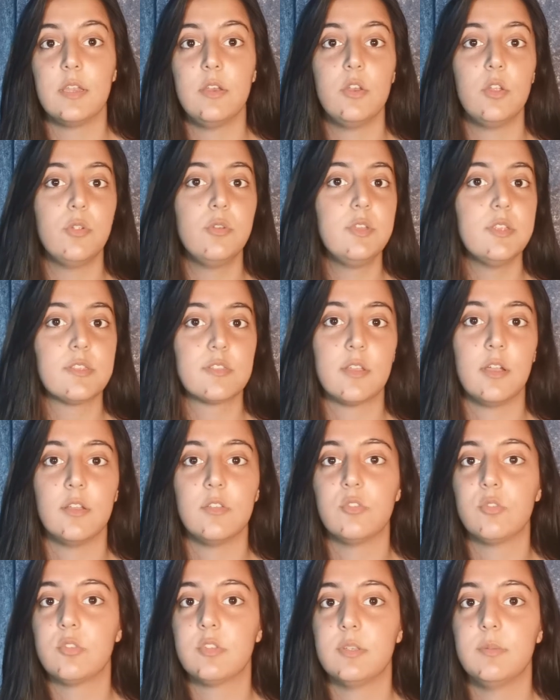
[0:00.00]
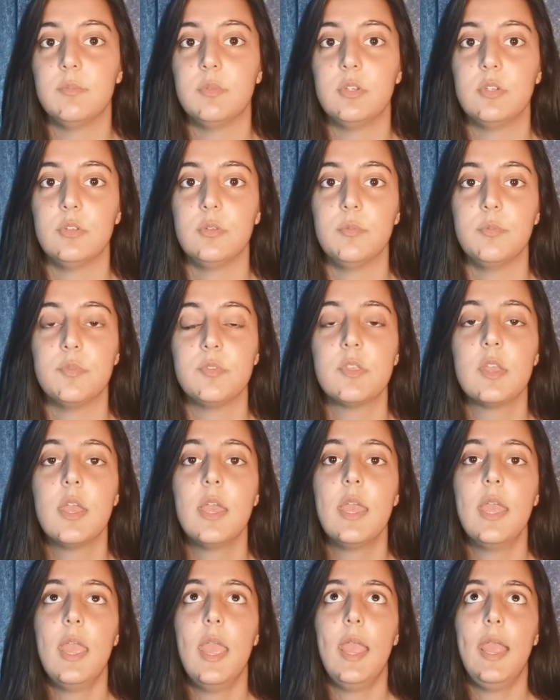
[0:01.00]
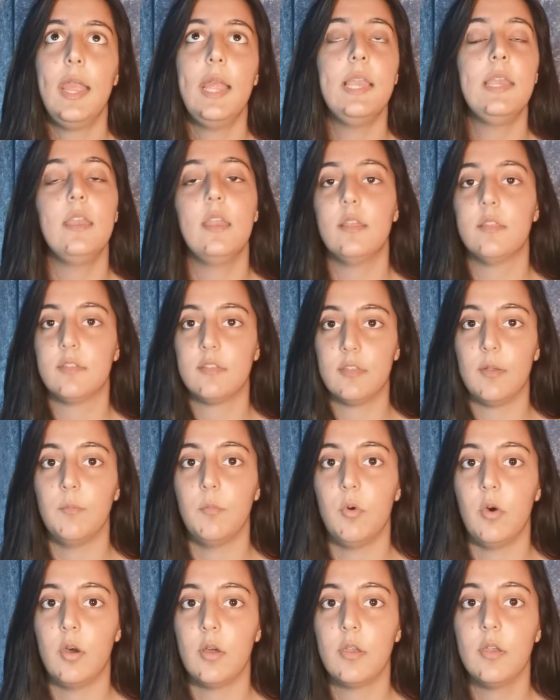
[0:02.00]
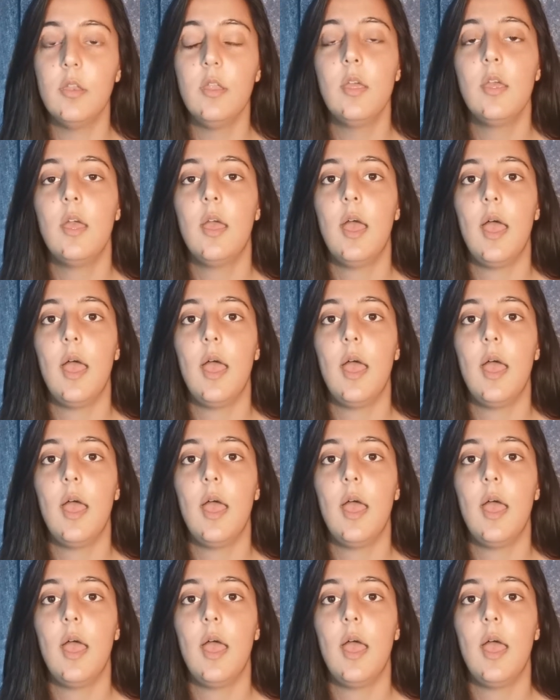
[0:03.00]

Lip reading: and noticed signs or symptoms in someone,